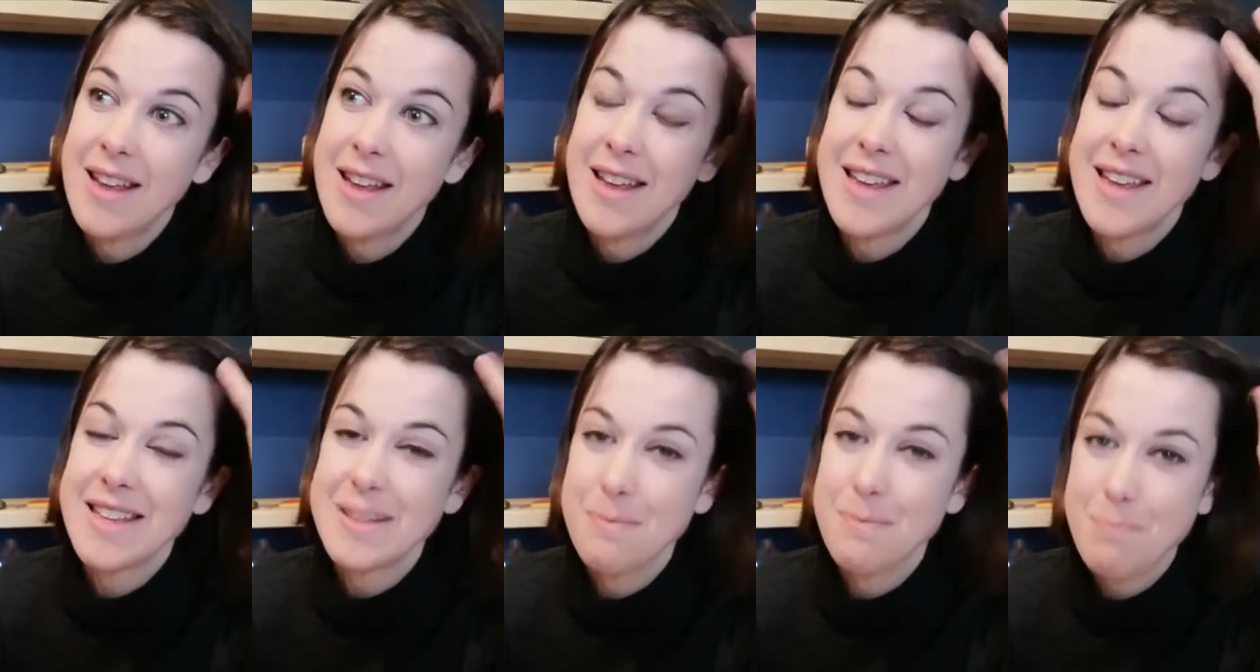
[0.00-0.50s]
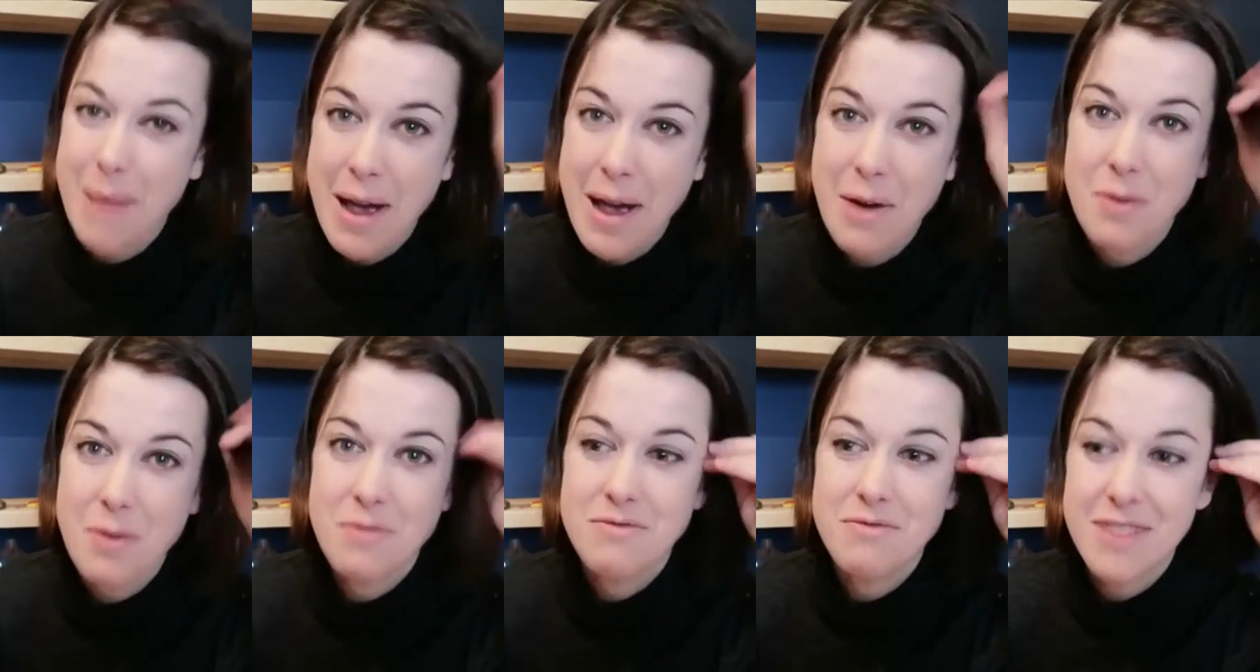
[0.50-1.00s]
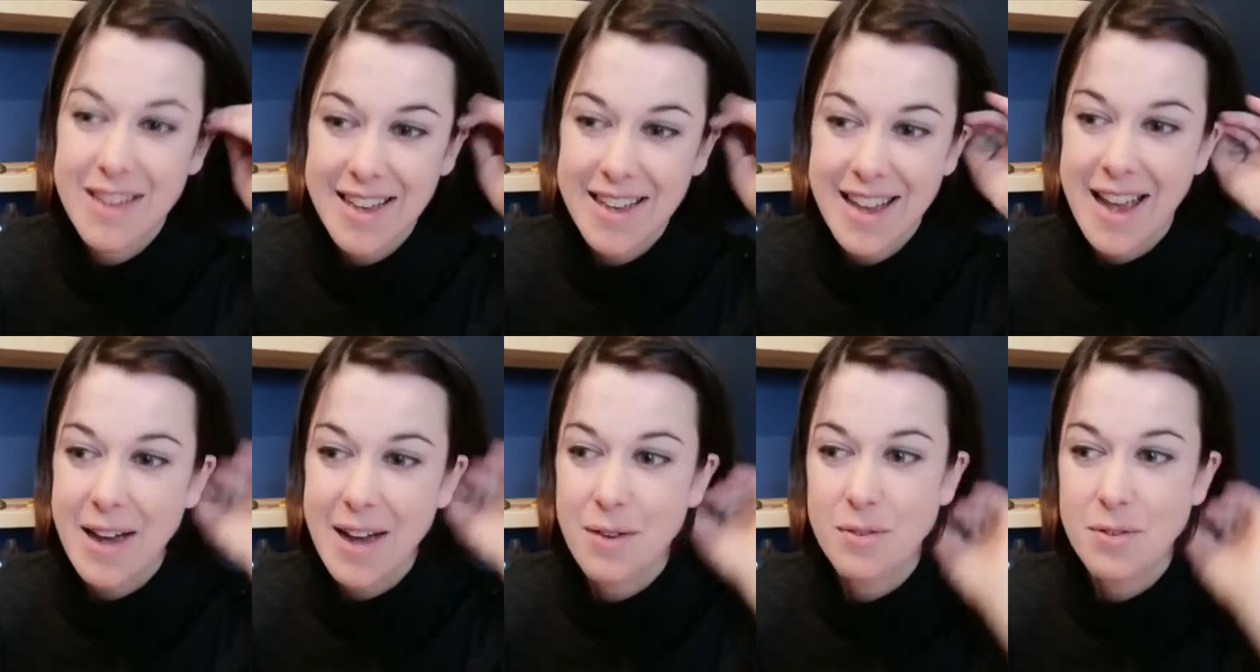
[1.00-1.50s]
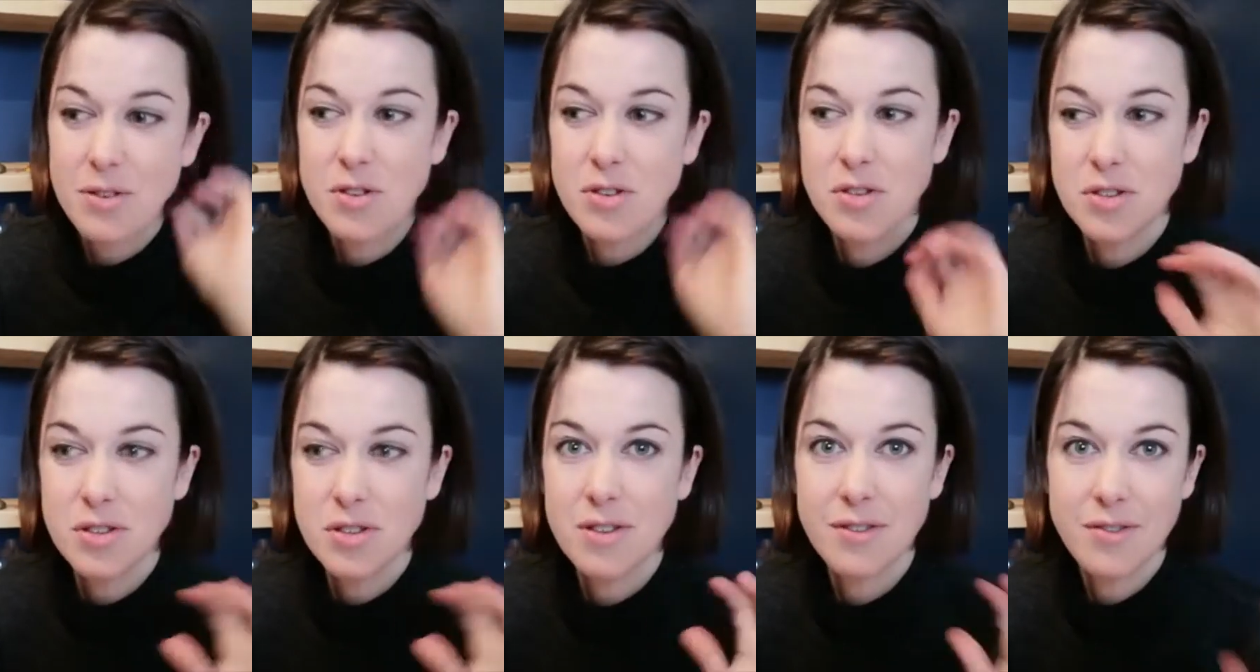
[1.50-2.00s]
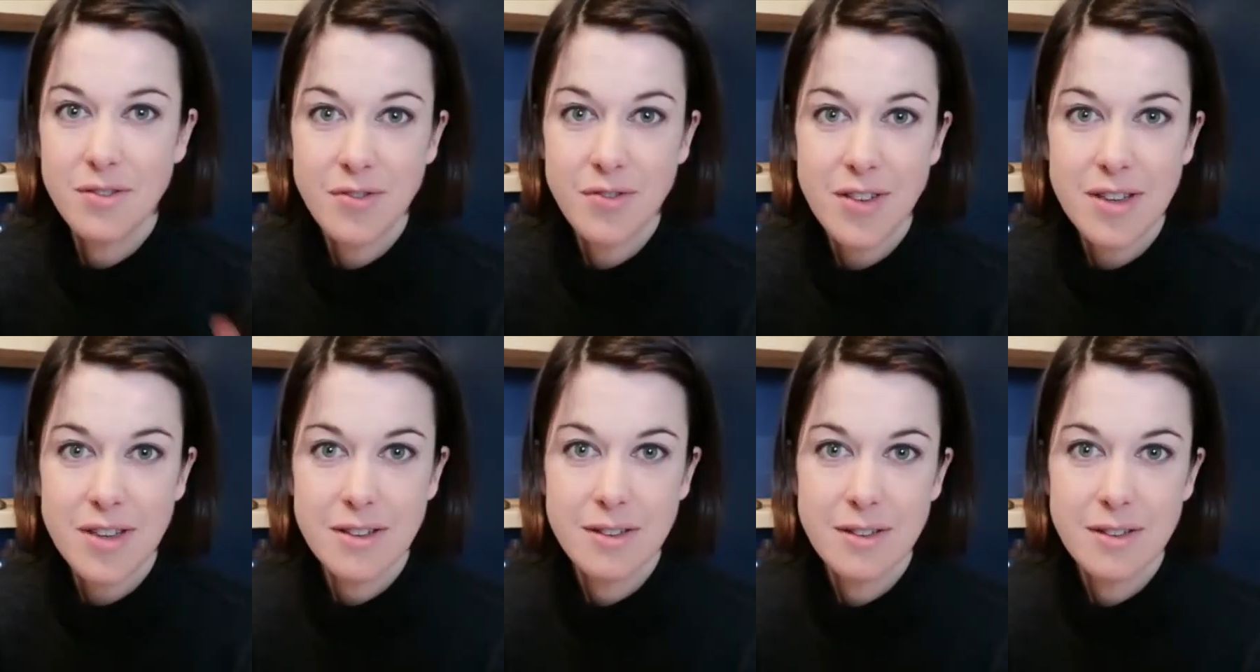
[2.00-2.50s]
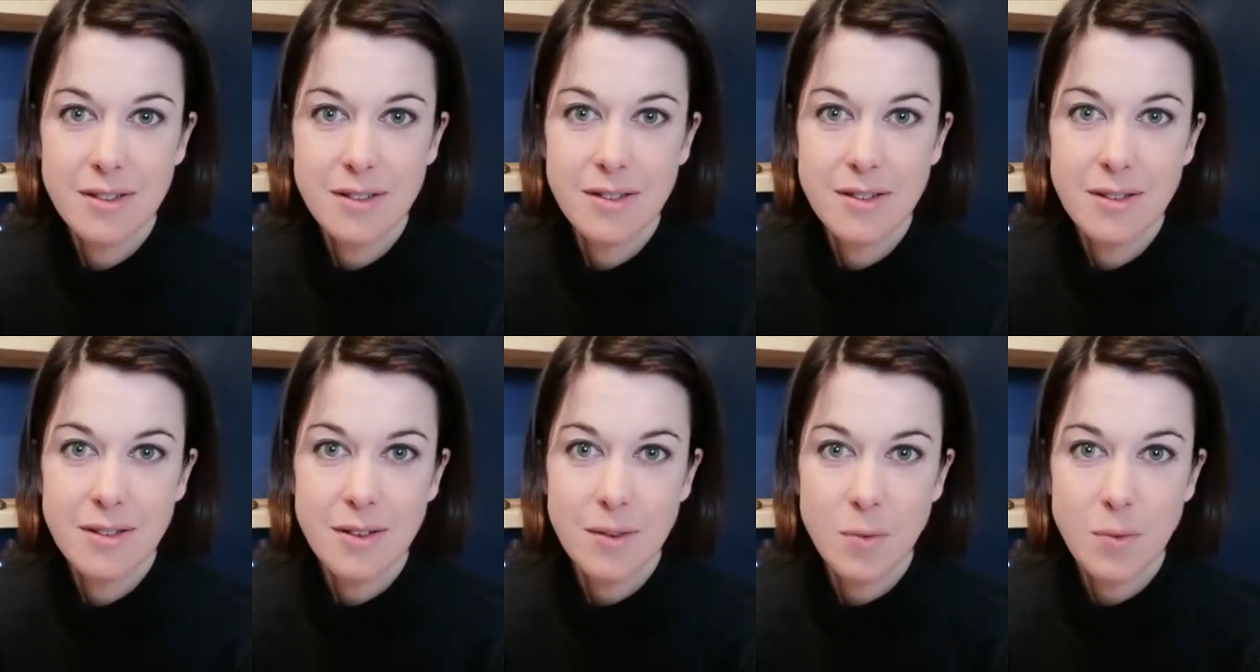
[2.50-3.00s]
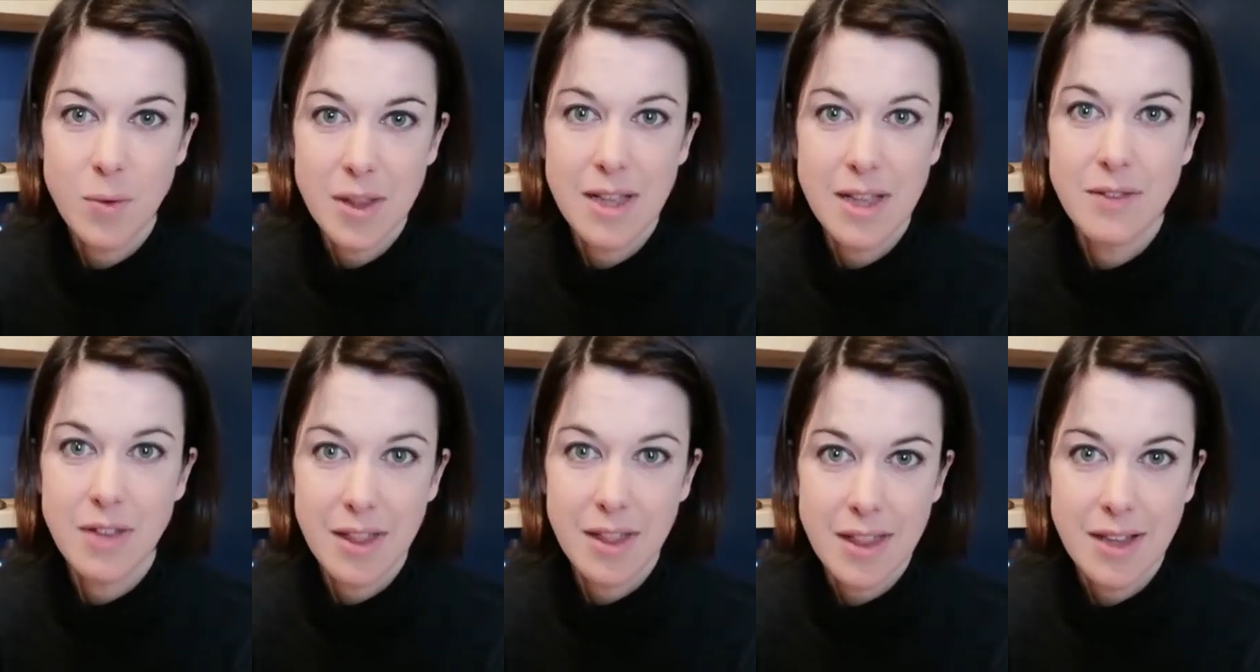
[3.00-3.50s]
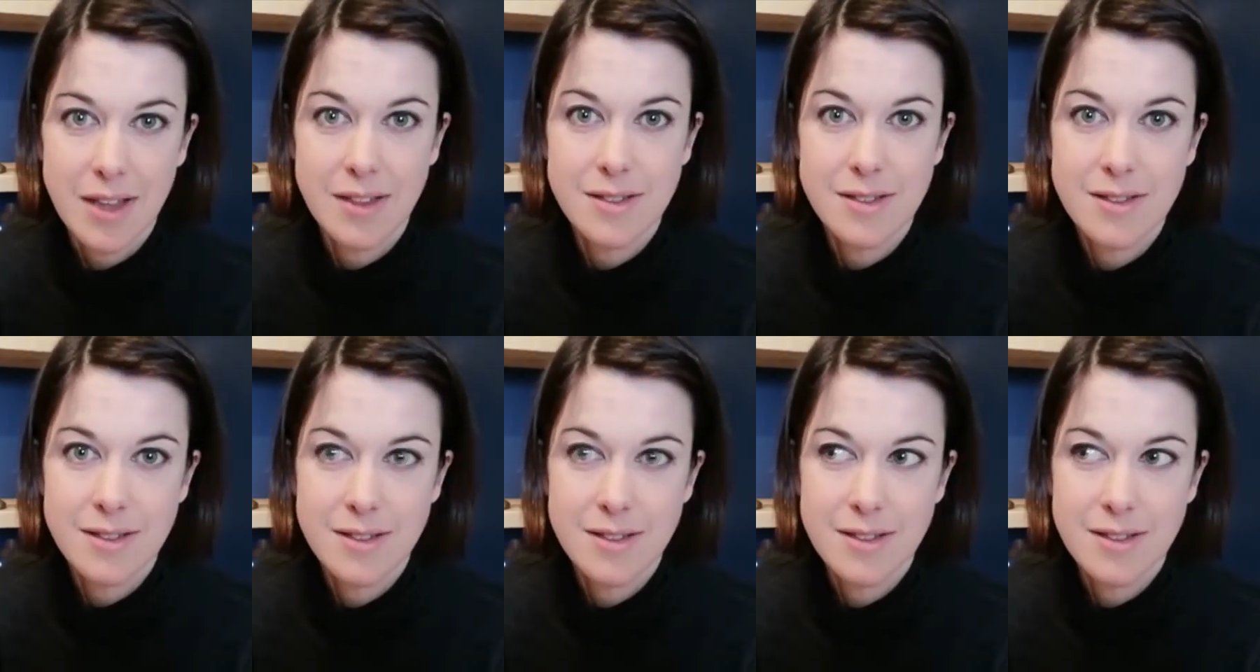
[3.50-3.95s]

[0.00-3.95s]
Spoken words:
is about really how you shouldn't fiddle with living things.